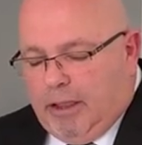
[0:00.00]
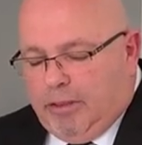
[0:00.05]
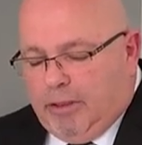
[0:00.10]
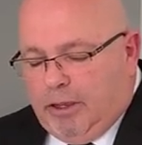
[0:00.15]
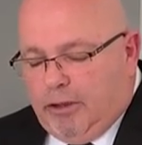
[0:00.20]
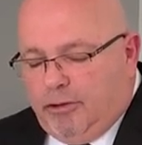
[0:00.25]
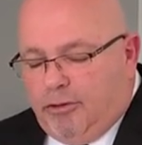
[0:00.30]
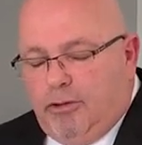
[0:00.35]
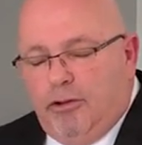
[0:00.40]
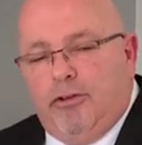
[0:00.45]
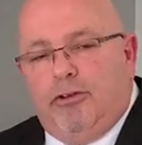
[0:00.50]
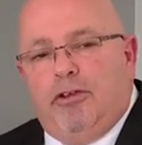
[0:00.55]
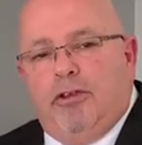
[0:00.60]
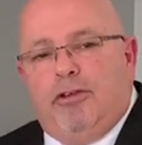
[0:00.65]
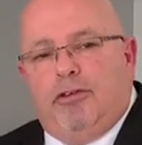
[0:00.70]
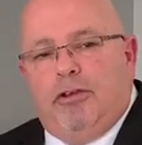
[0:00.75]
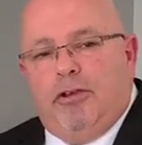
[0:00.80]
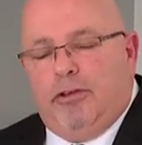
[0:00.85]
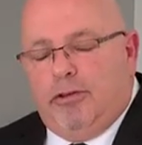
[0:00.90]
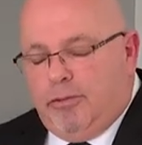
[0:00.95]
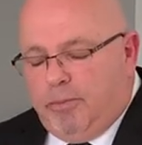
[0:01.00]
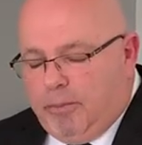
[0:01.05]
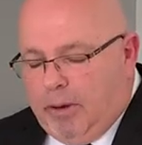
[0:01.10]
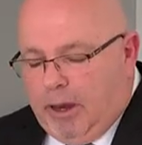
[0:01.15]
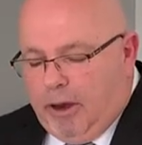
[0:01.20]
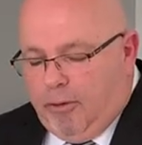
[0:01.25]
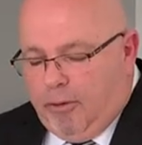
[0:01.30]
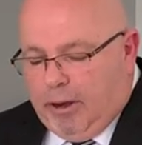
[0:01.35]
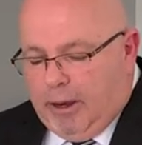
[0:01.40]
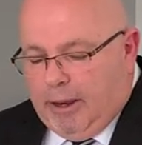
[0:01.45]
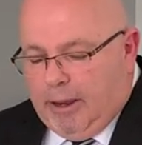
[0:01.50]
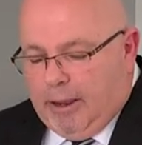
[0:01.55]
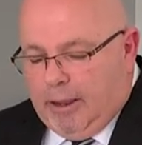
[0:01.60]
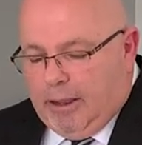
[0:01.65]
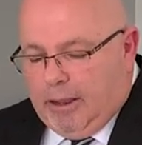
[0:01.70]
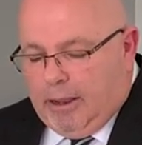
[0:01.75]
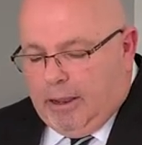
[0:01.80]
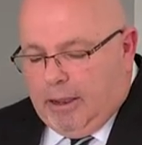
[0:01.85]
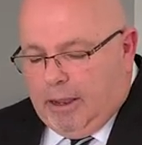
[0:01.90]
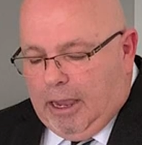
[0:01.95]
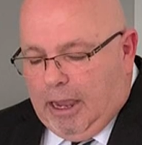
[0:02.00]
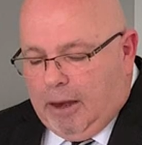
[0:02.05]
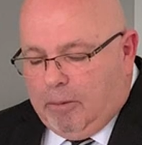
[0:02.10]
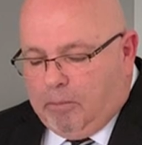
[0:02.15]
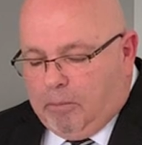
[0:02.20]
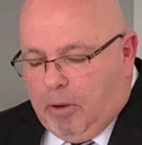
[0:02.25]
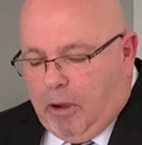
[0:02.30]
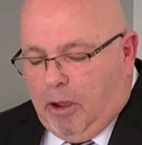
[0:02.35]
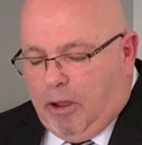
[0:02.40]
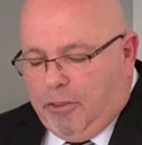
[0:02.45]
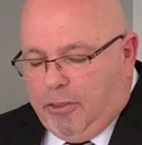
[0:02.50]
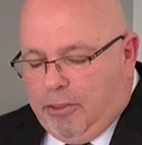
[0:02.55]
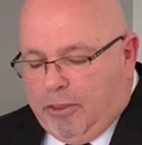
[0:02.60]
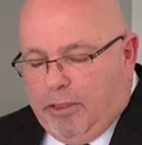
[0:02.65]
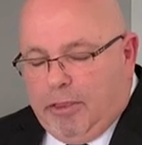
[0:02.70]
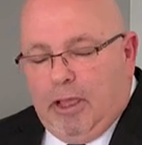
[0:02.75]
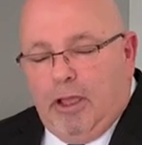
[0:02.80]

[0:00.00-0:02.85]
these two sisters, Mary and Martha.